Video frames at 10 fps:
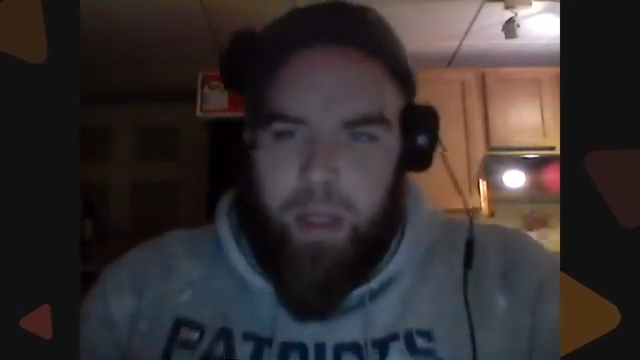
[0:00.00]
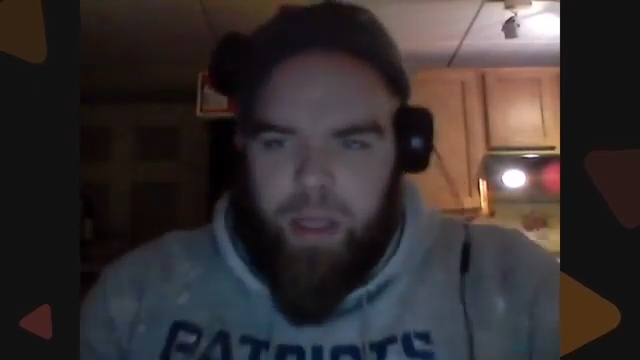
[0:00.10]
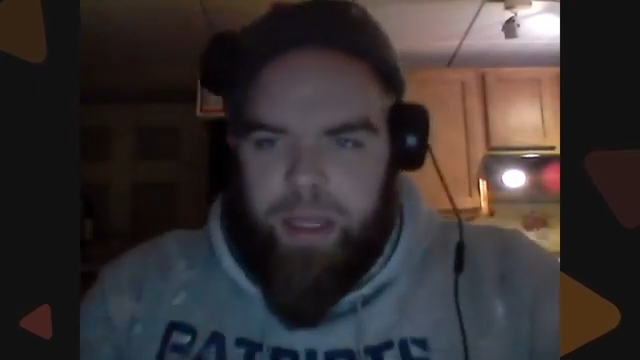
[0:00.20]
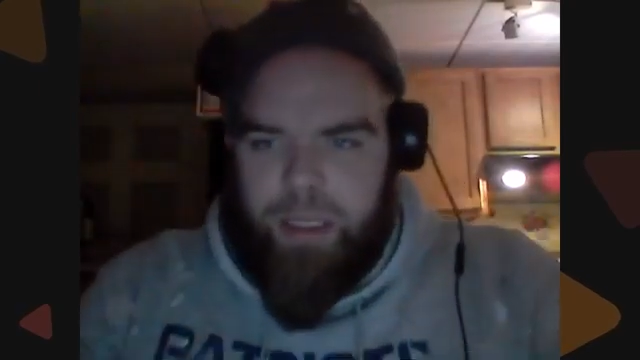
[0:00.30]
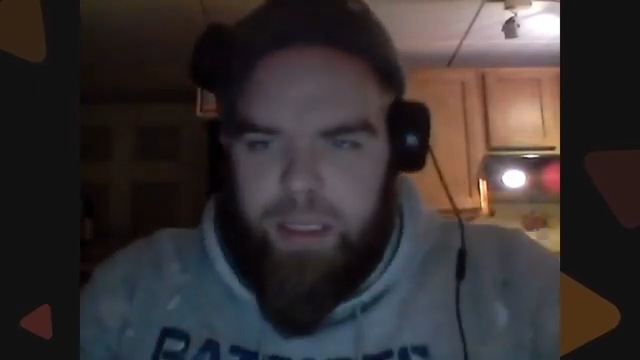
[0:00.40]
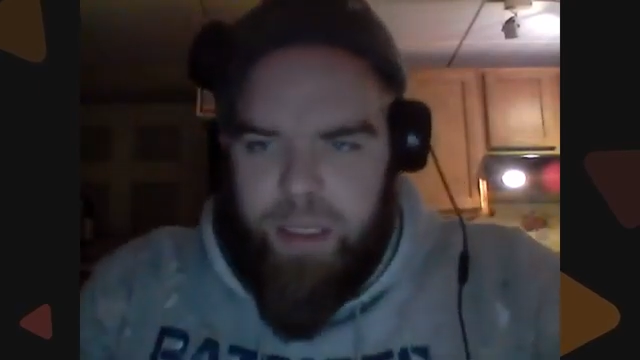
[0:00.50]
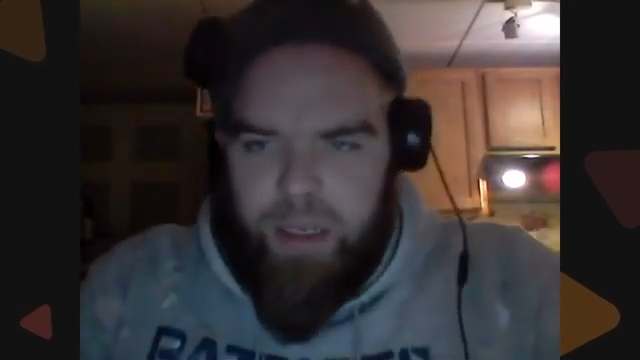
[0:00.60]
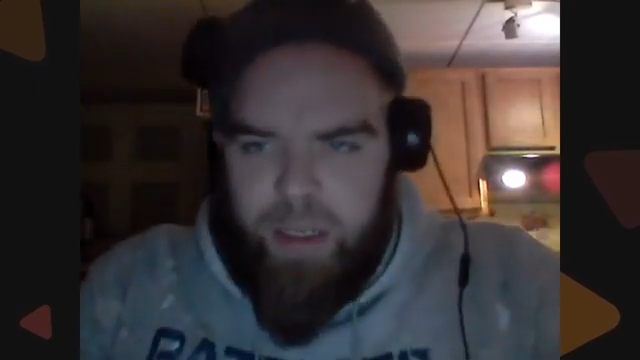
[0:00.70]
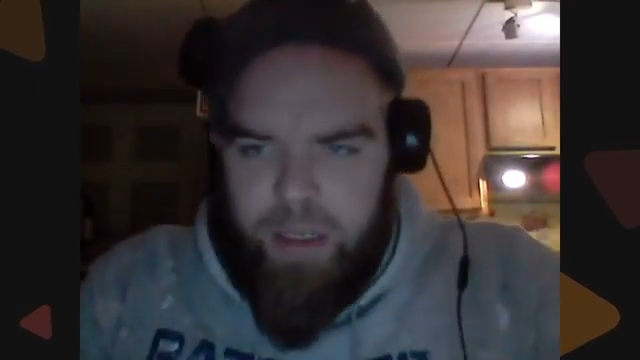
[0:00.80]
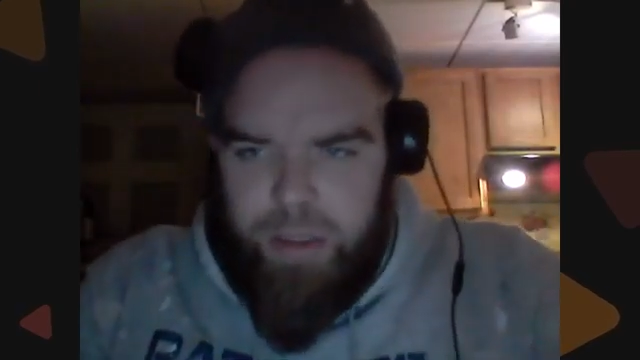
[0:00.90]
Like I
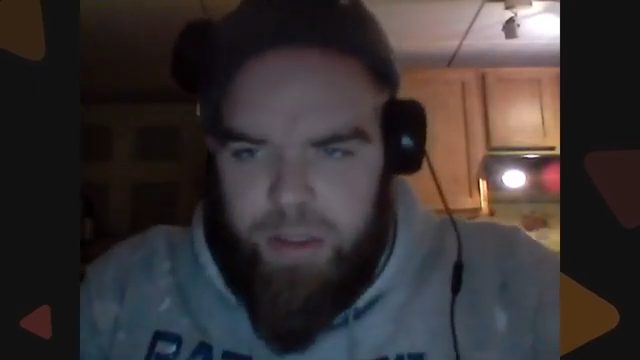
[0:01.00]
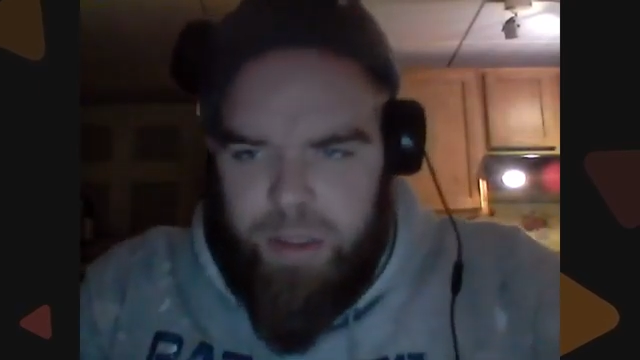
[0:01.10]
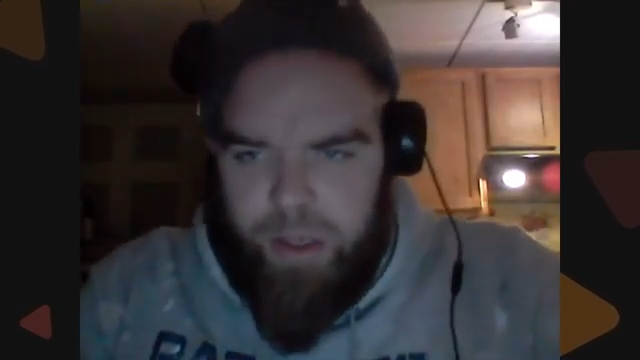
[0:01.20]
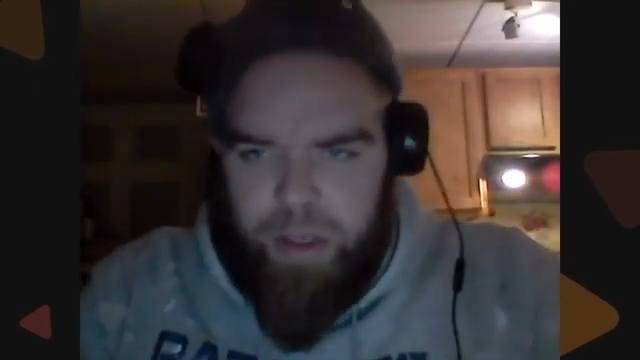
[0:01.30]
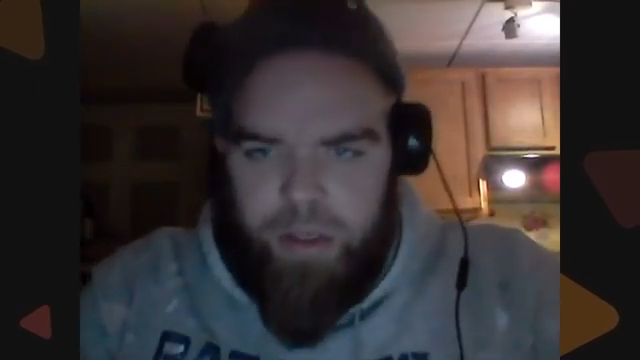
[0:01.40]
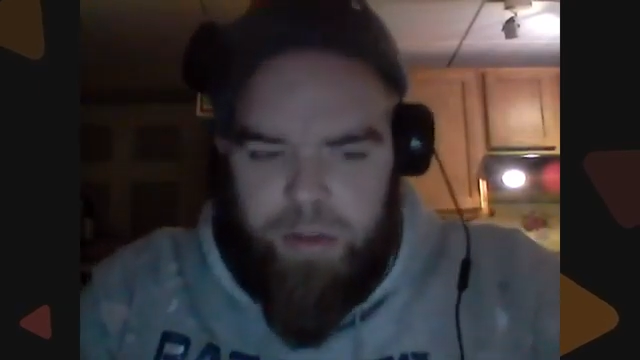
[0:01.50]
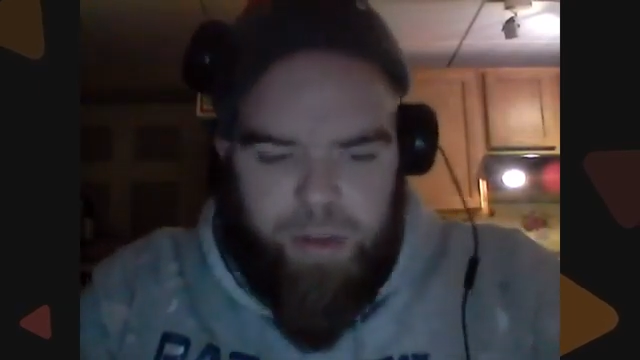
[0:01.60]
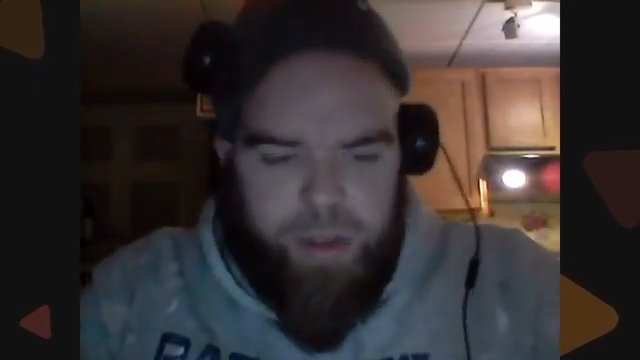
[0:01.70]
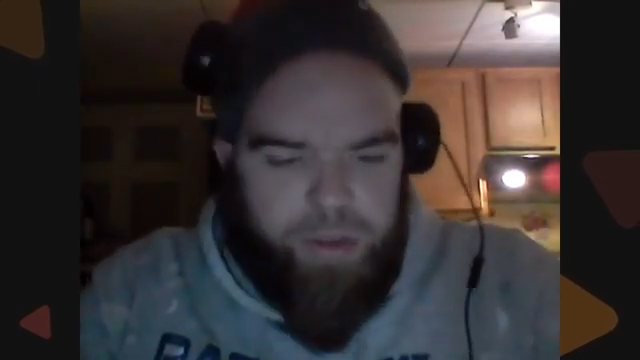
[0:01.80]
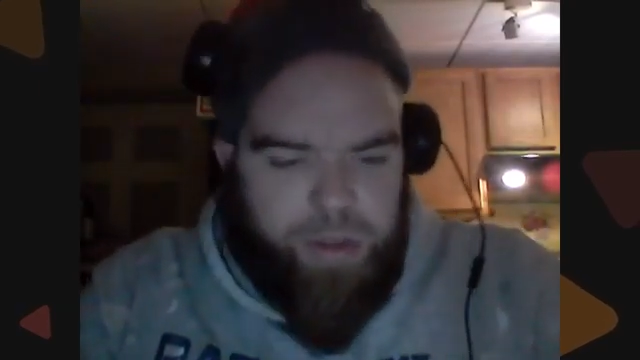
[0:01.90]
said, it's a circus. We're
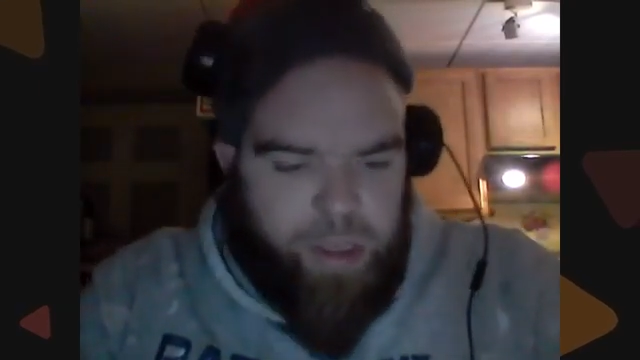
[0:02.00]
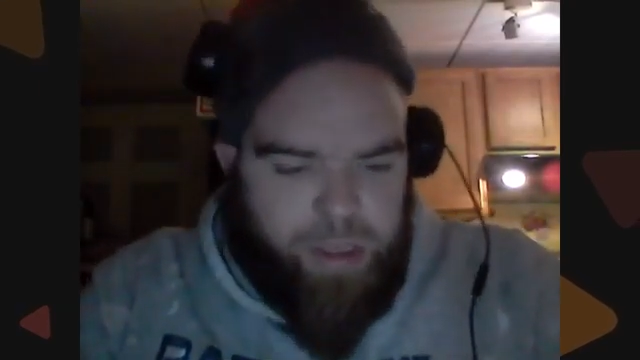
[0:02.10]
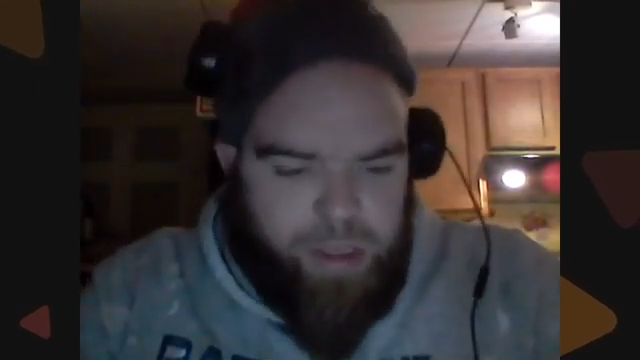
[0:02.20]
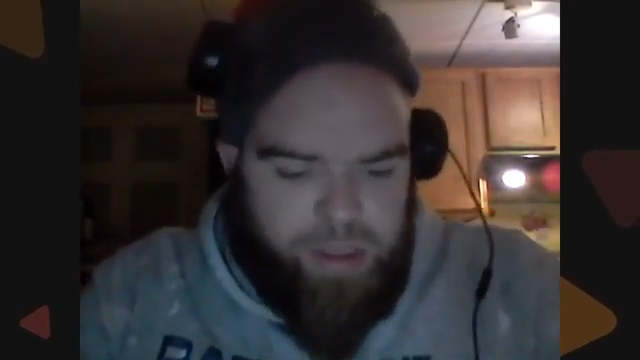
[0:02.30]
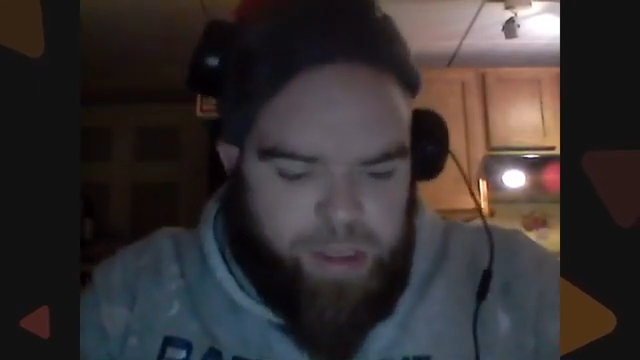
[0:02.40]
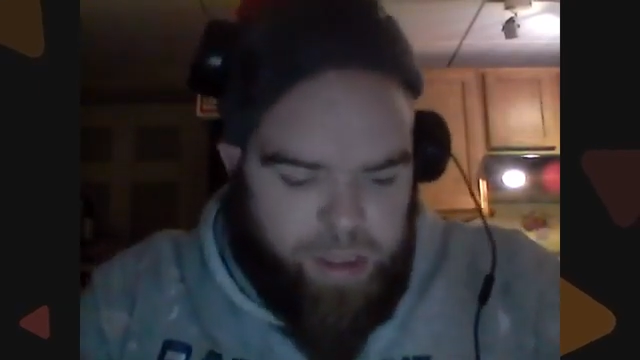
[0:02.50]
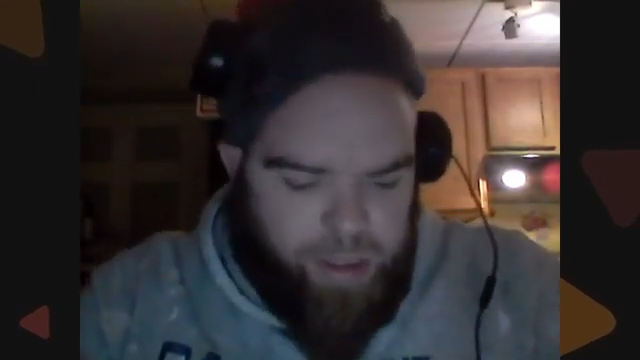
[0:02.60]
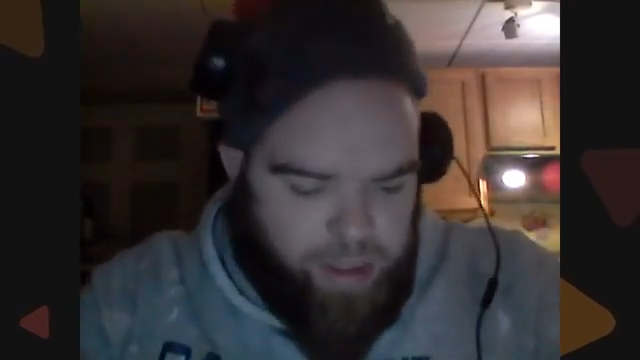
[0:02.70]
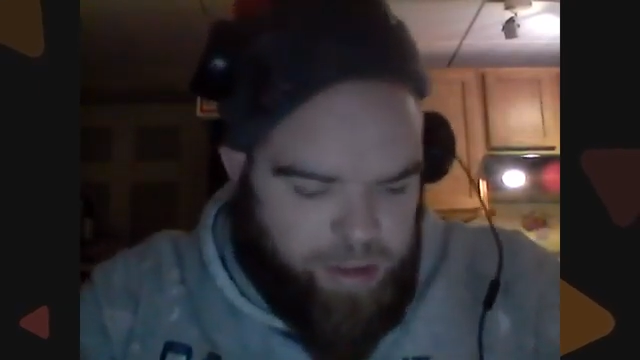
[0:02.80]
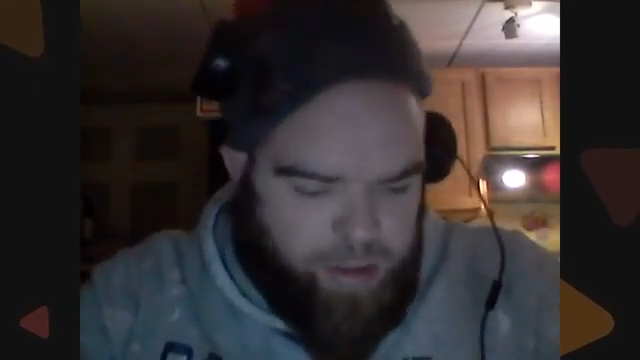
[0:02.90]
going to try to
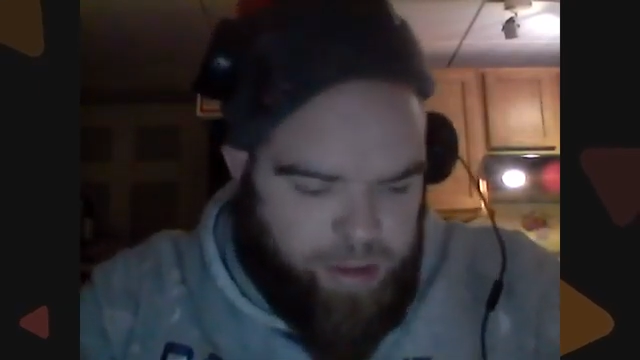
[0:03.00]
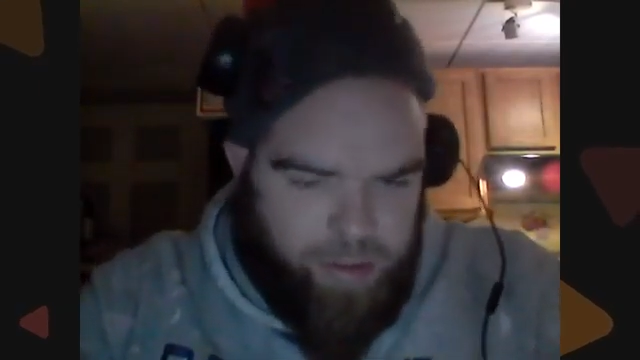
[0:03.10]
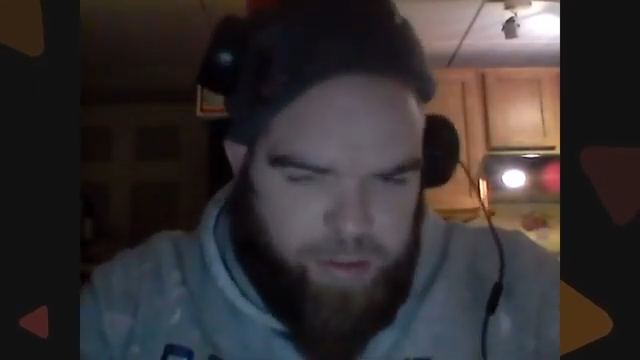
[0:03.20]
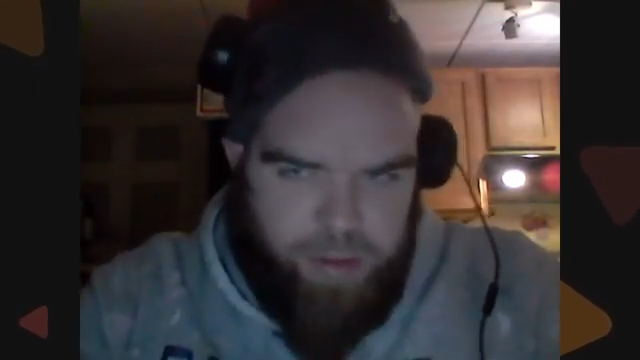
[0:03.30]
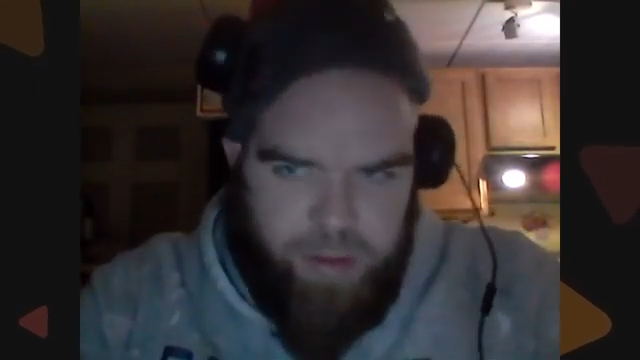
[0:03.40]
dissect it and